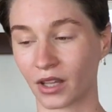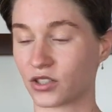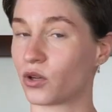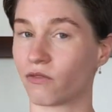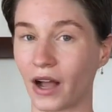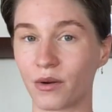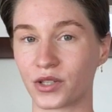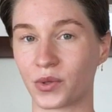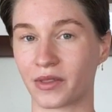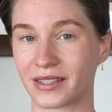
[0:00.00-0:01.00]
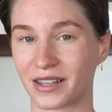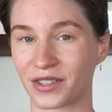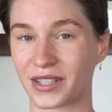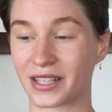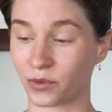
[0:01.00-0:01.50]
So if I was doing this
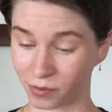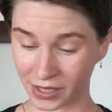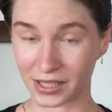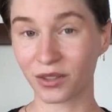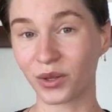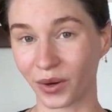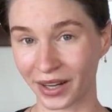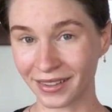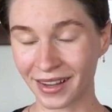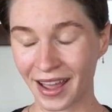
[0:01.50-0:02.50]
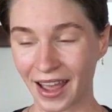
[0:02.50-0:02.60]
exercise, it would be Dear Lauren,